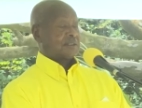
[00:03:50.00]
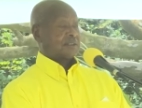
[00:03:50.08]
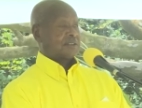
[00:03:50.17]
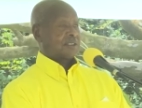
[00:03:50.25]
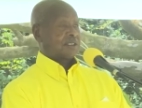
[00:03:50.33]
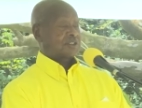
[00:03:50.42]

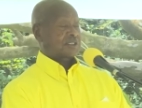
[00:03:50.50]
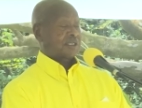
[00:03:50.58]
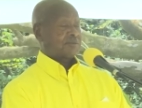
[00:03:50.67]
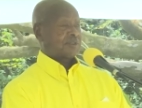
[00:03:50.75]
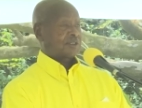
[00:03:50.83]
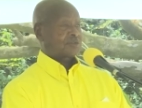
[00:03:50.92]
The last
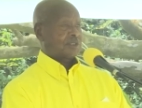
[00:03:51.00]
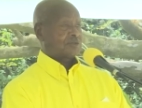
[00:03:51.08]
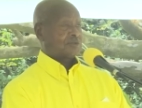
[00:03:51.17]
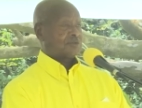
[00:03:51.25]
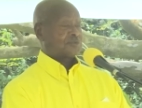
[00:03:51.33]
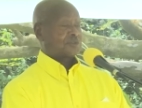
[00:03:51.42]
time they
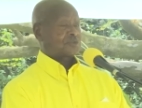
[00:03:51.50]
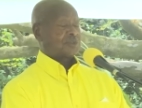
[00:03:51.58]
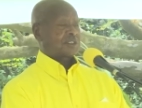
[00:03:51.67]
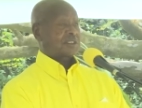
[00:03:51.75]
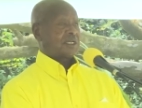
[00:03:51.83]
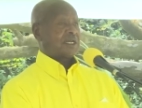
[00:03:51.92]
tried to
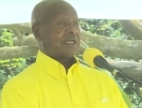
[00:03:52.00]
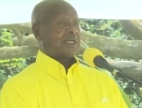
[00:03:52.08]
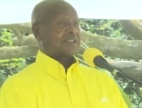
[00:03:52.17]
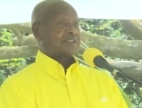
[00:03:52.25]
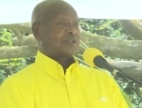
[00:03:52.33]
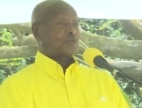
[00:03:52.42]
infiltrate
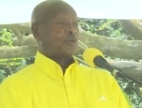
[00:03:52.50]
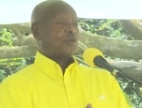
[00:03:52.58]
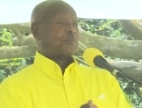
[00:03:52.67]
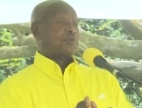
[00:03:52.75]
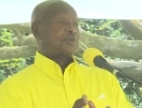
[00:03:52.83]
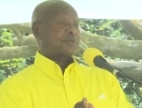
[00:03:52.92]
as a
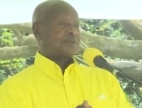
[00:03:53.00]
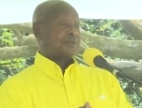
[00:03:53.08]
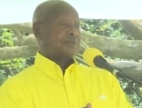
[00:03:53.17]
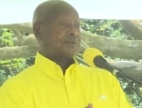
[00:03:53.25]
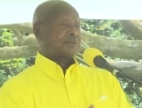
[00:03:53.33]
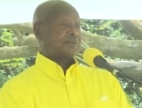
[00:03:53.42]
group
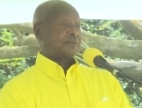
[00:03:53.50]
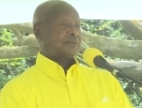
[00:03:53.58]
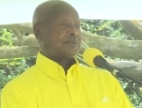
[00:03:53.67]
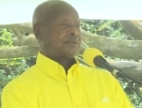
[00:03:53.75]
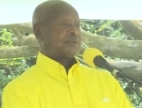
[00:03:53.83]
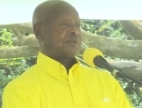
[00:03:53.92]

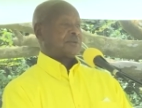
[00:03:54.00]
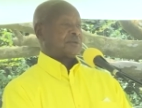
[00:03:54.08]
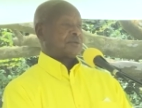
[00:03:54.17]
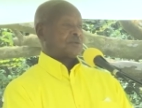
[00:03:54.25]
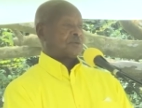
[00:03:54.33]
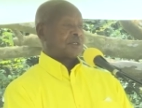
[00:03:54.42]

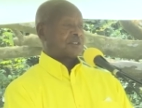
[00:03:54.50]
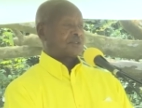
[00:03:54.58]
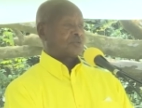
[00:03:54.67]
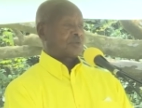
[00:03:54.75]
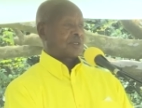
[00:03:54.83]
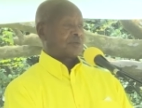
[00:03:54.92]
was in
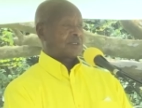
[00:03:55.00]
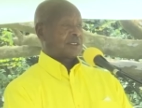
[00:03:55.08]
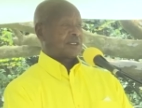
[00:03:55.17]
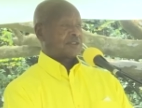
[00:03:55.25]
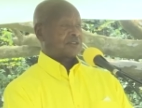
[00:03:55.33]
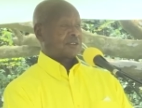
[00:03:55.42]

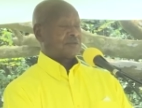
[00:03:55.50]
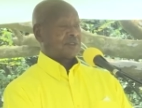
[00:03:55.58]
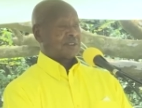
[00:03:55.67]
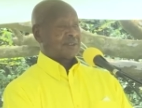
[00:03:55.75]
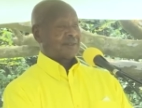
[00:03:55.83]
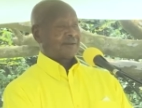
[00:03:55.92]
2007,